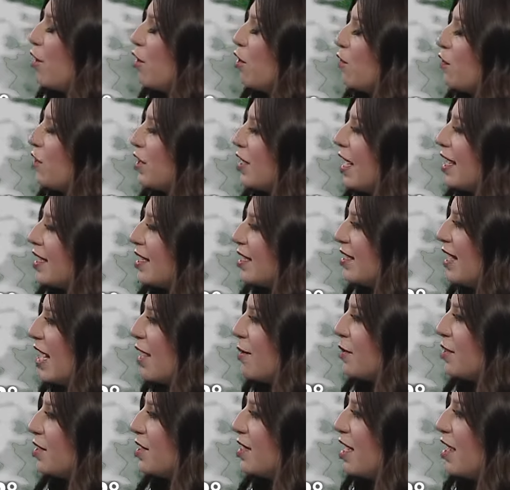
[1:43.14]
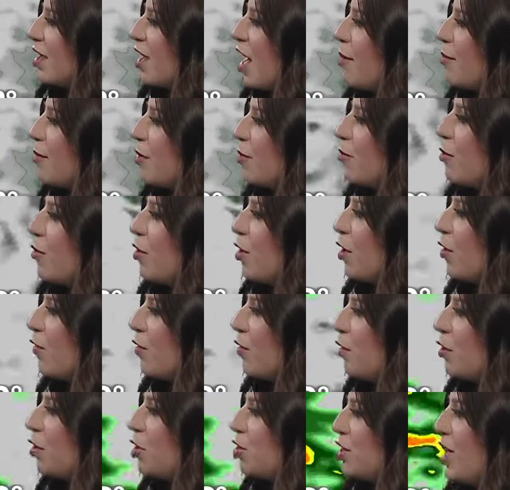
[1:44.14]
overnight tonight, we'll see a couple more of
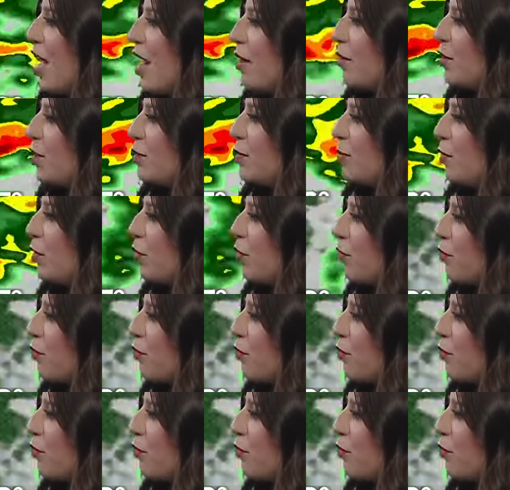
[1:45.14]
those showers move